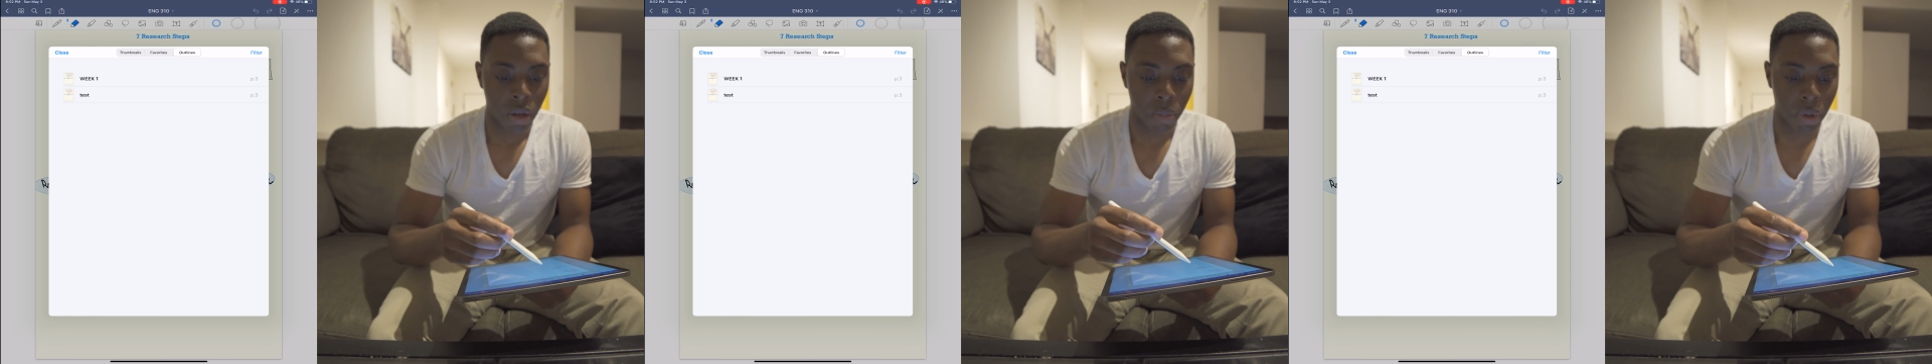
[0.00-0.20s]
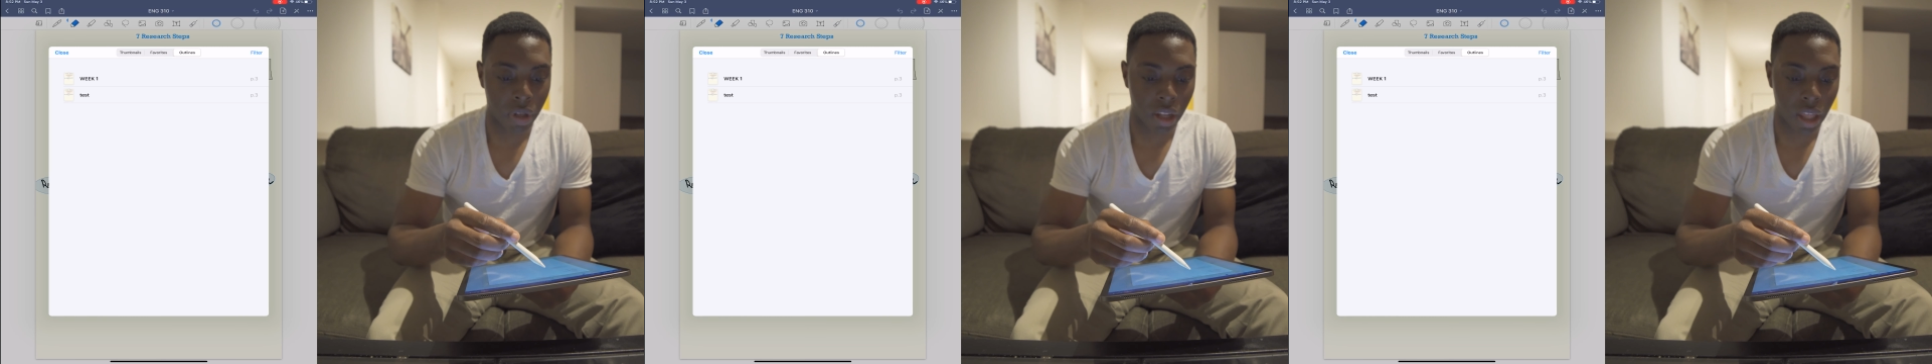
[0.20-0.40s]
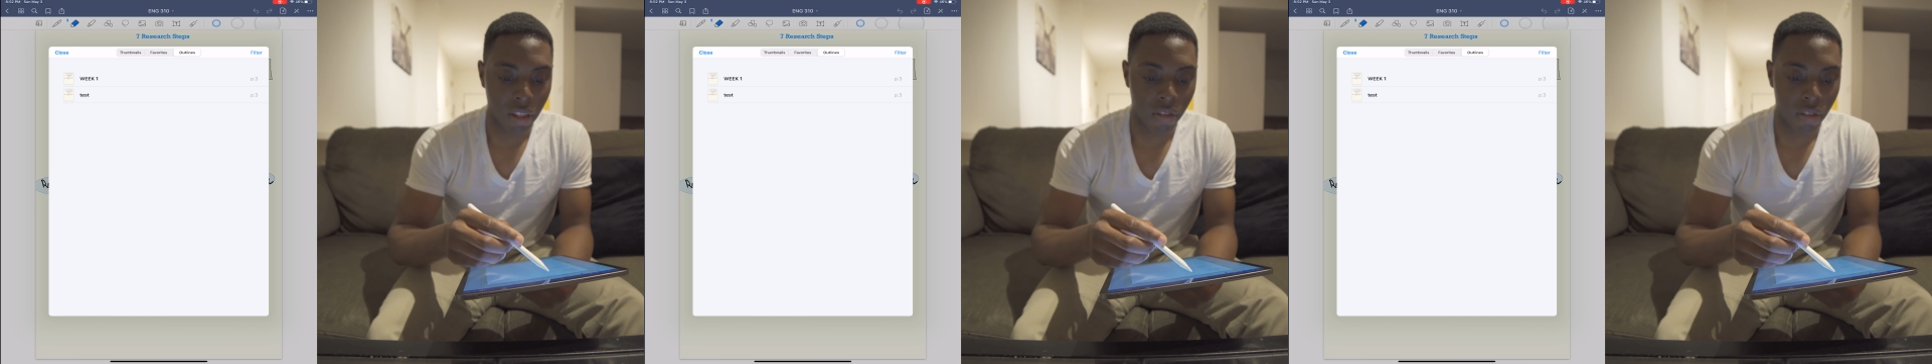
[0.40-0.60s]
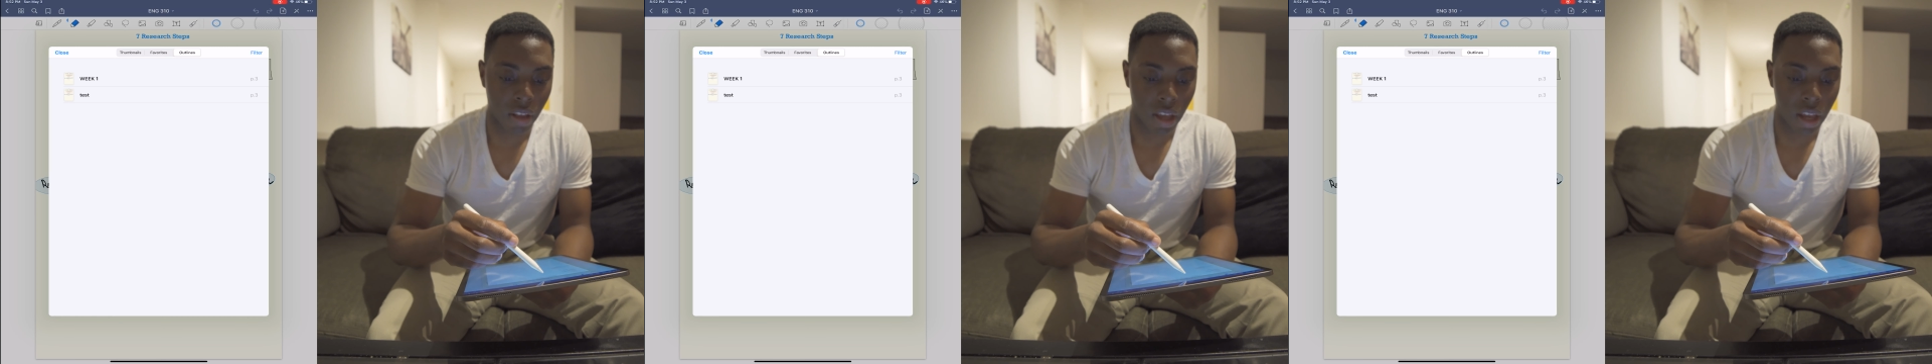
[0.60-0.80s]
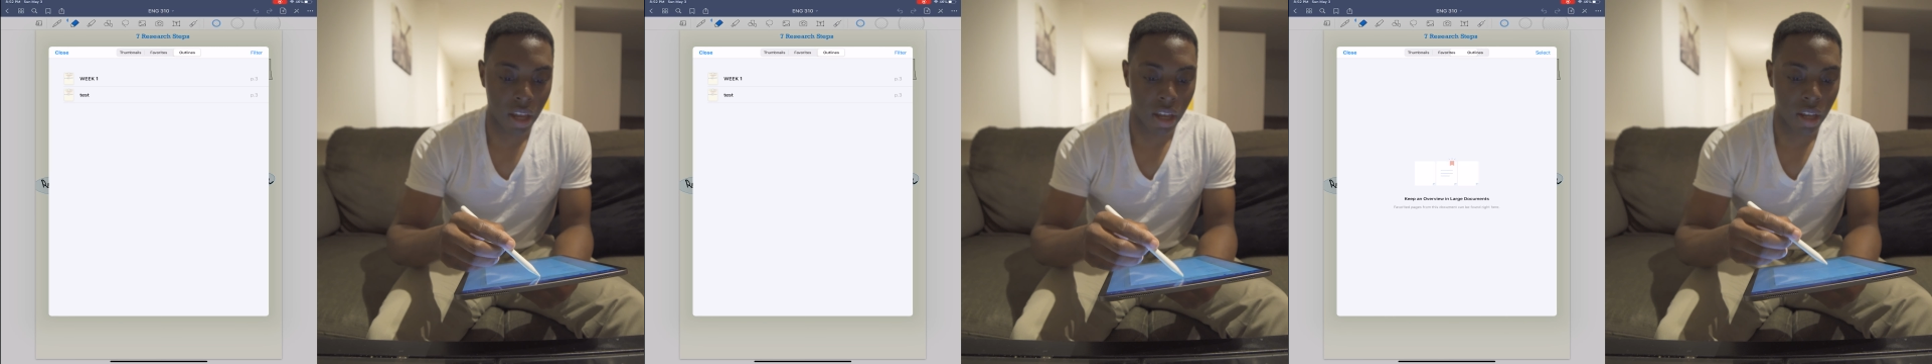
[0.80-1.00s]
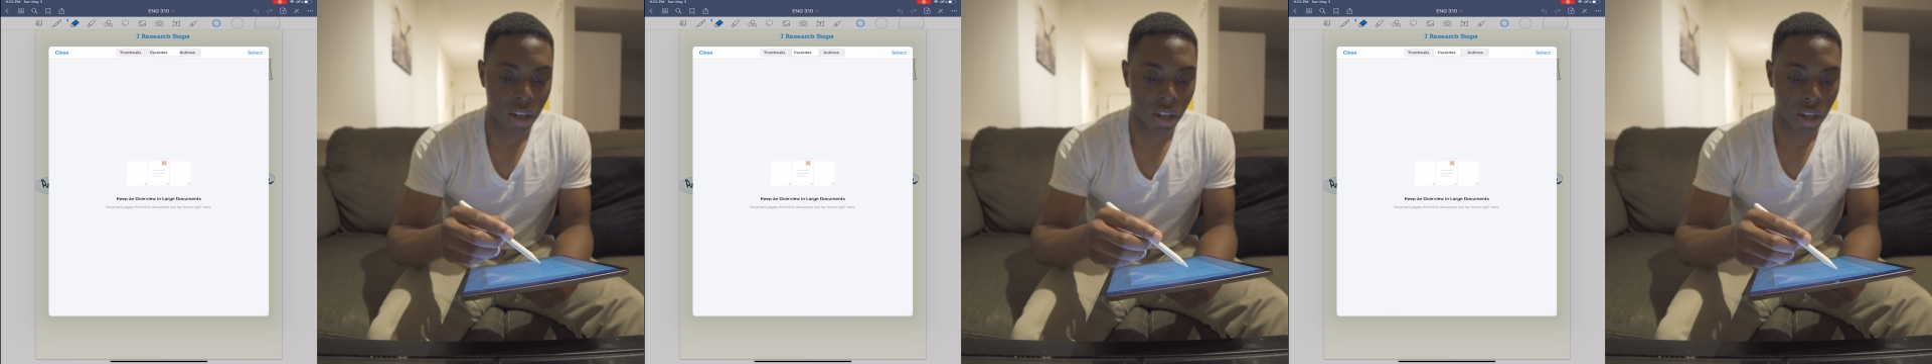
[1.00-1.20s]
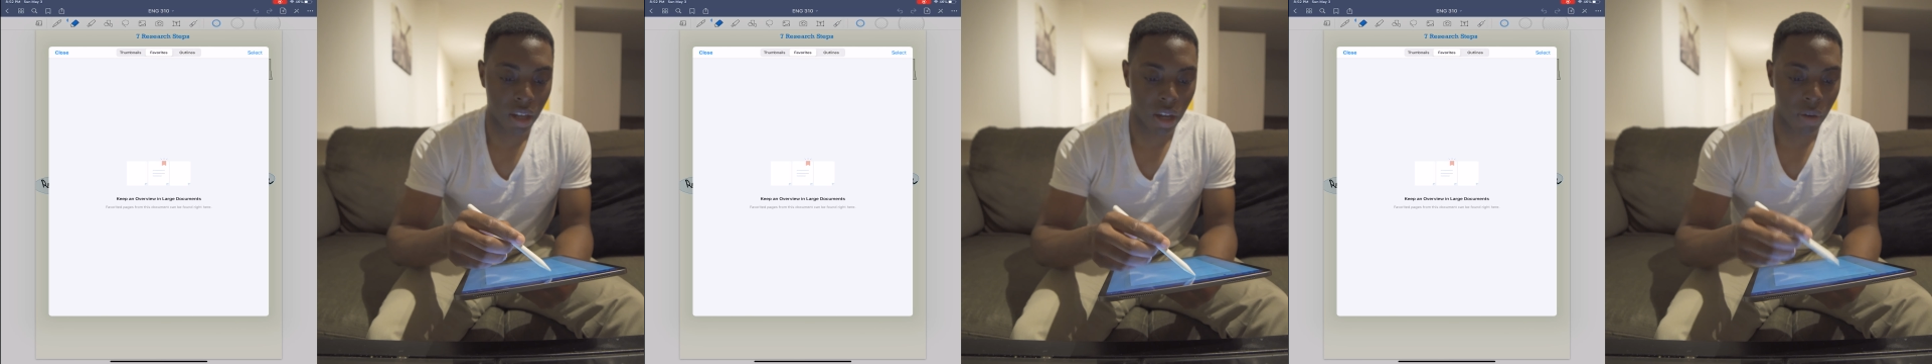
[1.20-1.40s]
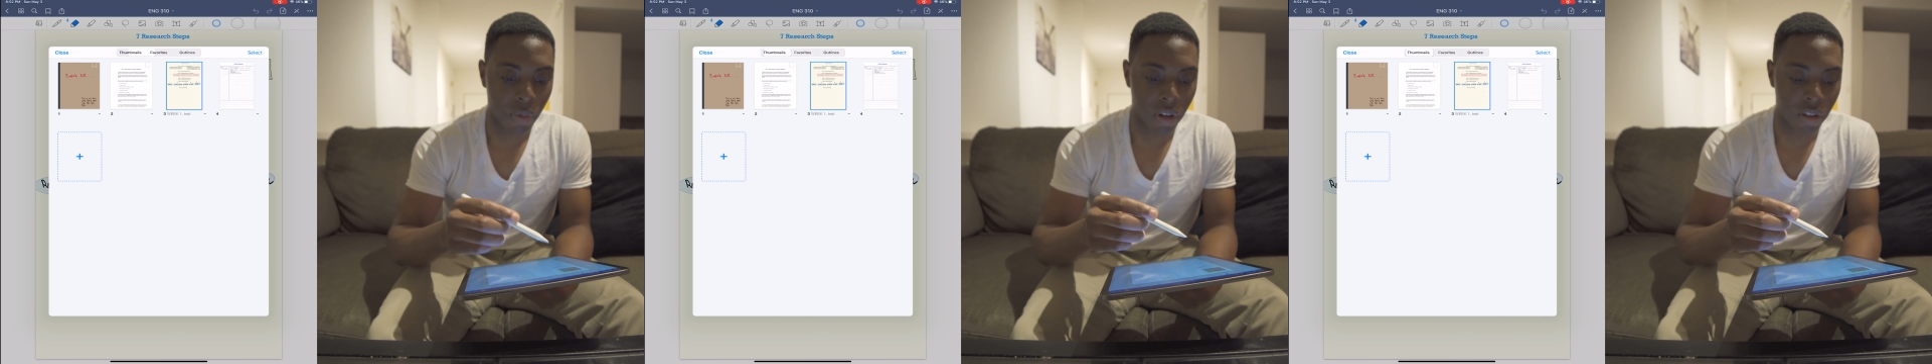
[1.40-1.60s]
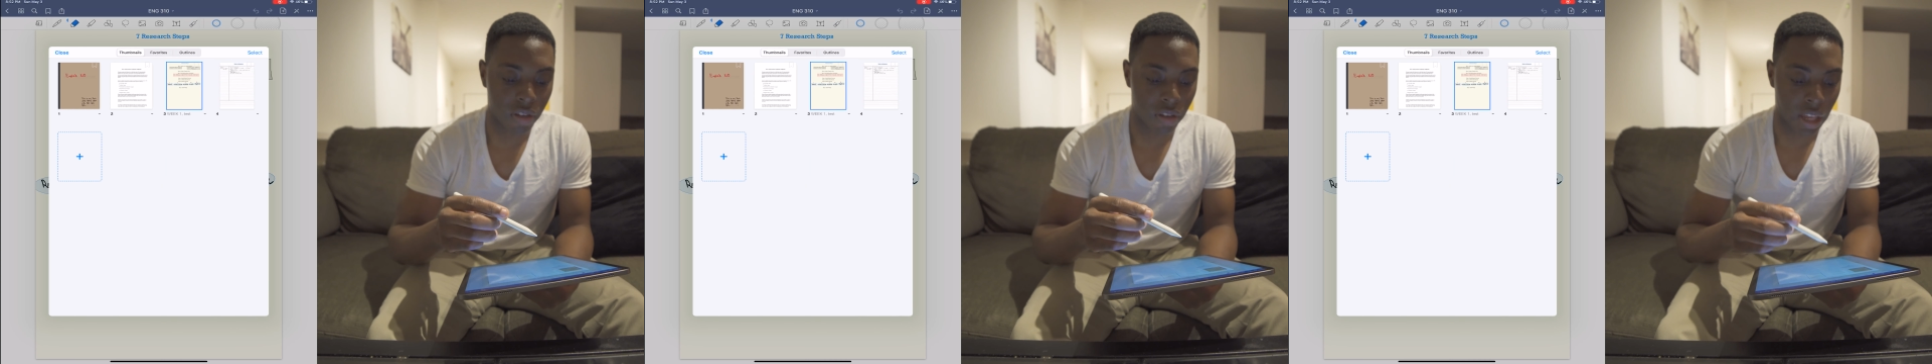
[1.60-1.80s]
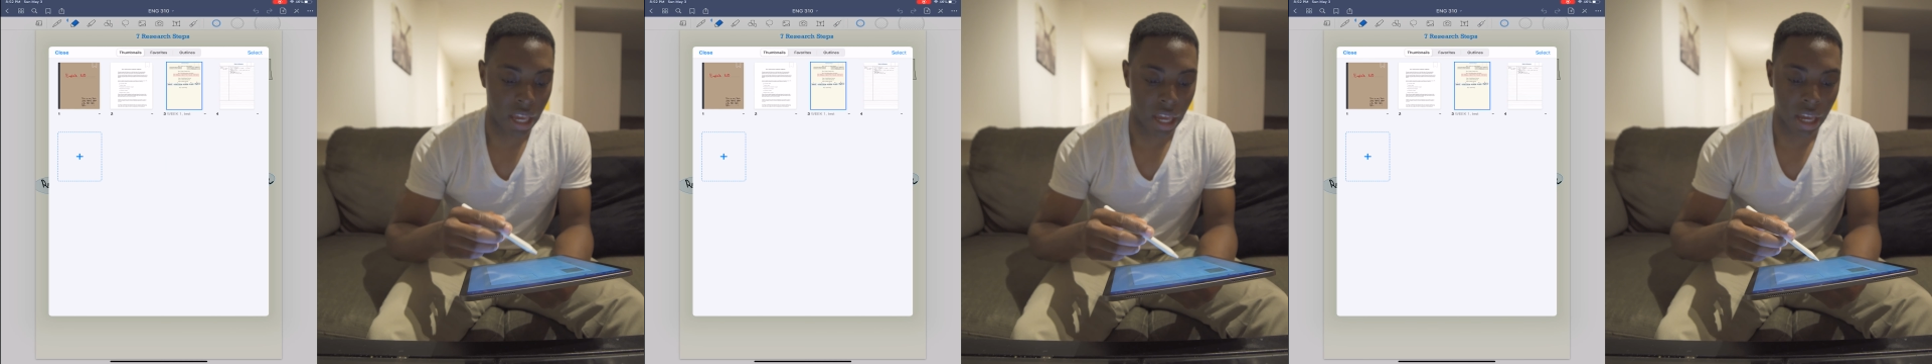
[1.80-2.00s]
But let's say I wanted
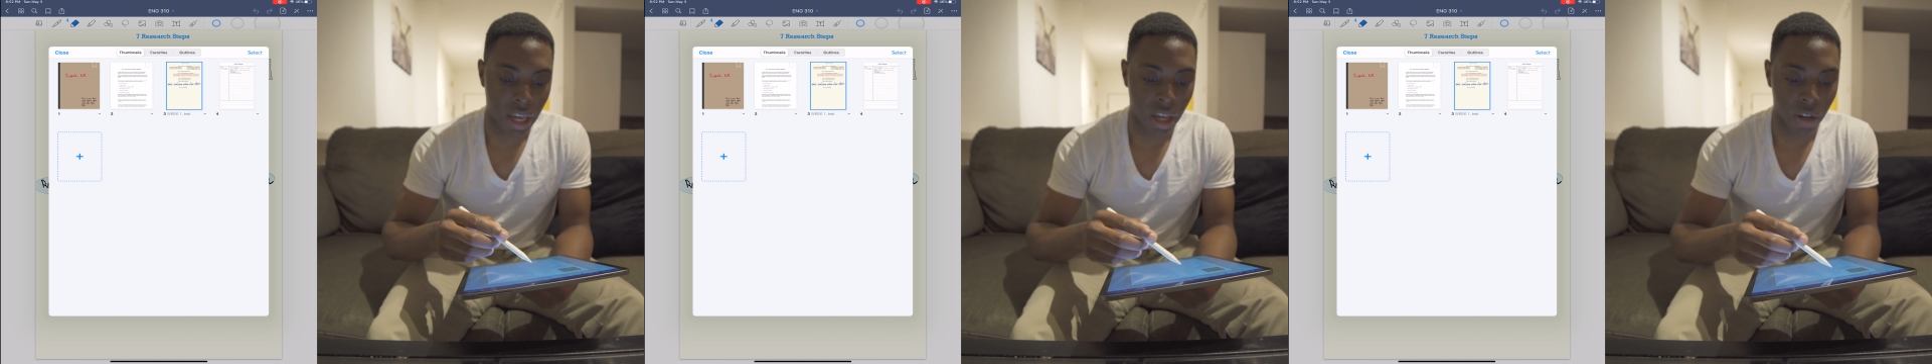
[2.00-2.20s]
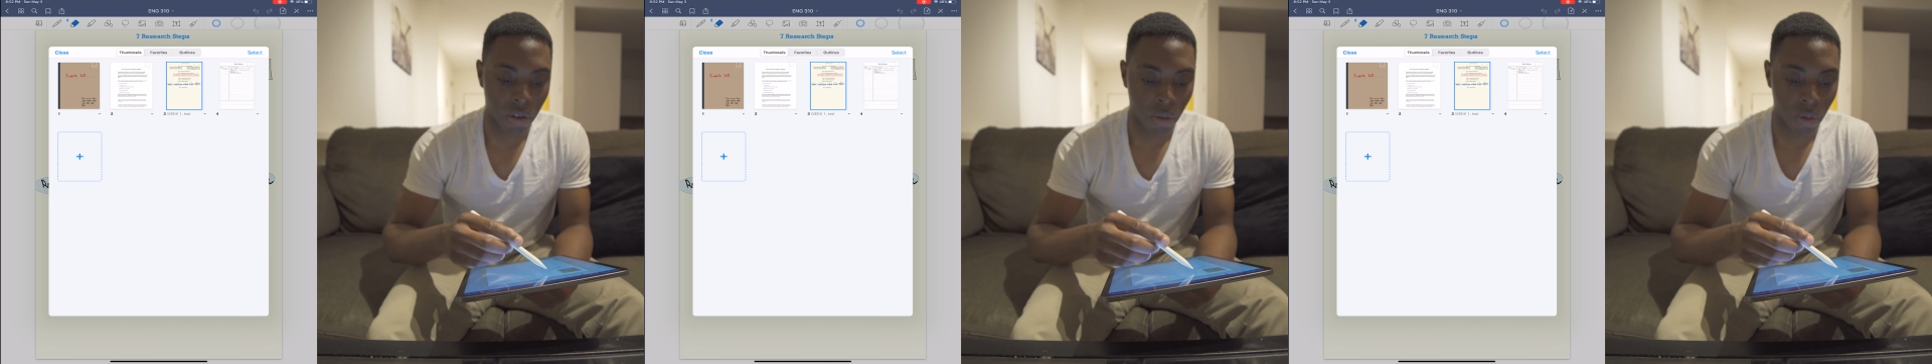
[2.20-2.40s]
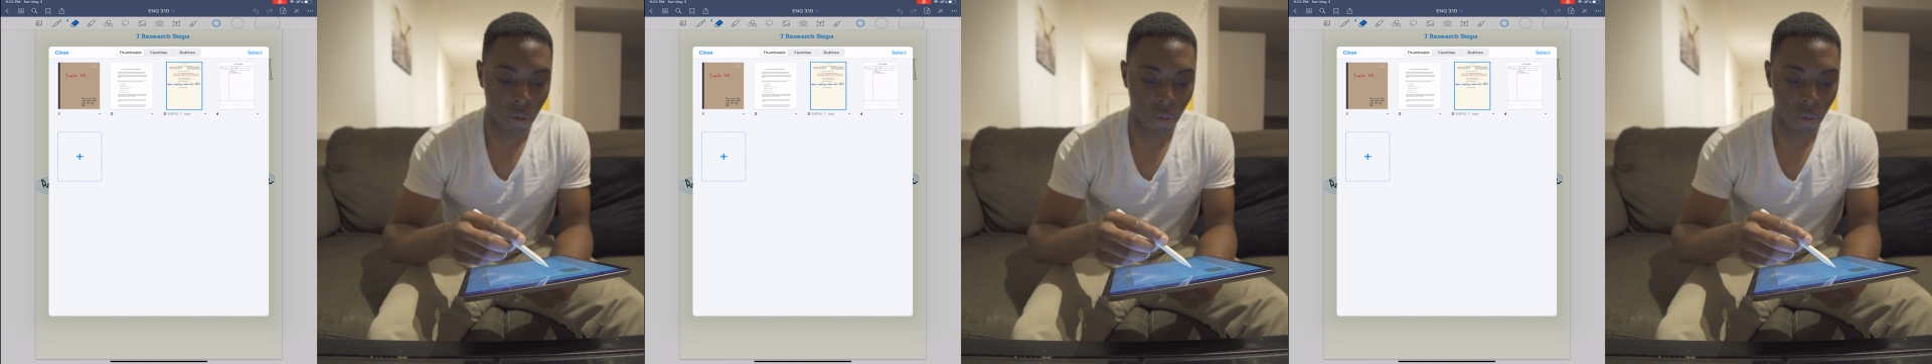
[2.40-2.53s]
to add